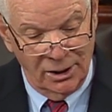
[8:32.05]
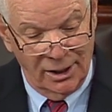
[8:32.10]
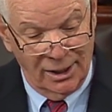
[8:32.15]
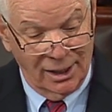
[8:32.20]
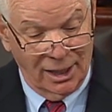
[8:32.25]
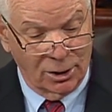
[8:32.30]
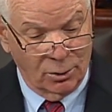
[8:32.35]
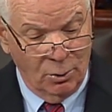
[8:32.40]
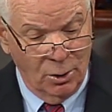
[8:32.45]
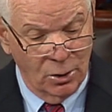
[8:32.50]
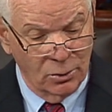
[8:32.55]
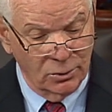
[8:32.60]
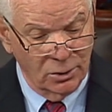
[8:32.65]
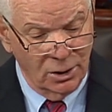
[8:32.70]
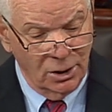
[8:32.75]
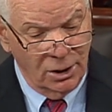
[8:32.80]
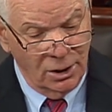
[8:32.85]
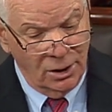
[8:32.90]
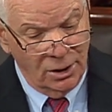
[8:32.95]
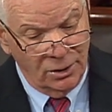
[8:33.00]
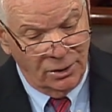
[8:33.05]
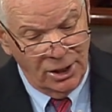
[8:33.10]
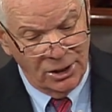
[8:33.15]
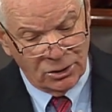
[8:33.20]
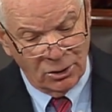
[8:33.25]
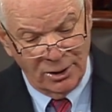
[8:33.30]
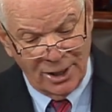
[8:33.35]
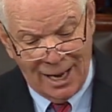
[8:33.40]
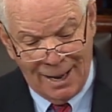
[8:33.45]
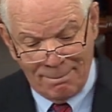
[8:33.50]
and I quote, "These
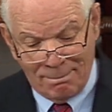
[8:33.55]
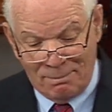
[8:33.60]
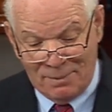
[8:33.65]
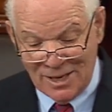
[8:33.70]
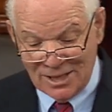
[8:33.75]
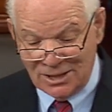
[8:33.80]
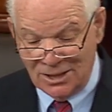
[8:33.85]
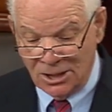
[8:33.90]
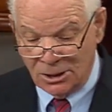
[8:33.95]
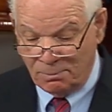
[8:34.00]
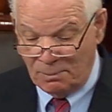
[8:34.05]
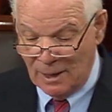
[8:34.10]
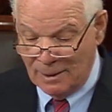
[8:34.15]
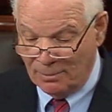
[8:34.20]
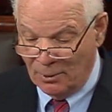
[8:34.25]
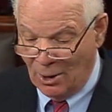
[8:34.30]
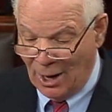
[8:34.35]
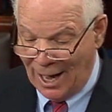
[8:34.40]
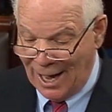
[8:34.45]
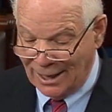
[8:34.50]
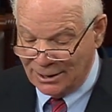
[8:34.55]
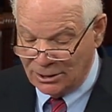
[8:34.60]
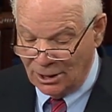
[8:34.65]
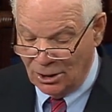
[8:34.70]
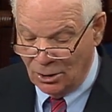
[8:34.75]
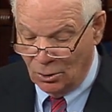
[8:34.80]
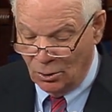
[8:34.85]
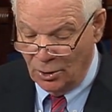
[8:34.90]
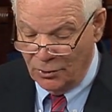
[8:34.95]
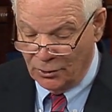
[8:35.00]
are not business people
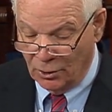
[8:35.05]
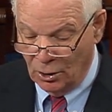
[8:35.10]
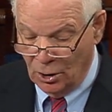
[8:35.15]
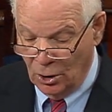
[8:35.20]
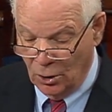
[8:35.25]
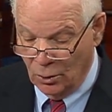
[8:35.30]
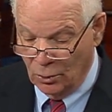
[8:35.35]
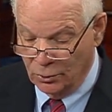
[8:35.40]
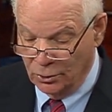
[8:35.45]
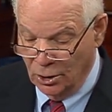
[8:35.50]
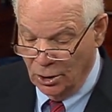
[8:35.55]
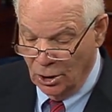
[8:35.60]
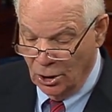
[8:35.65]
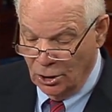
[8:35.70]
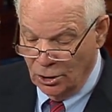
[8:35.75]
acting on their own.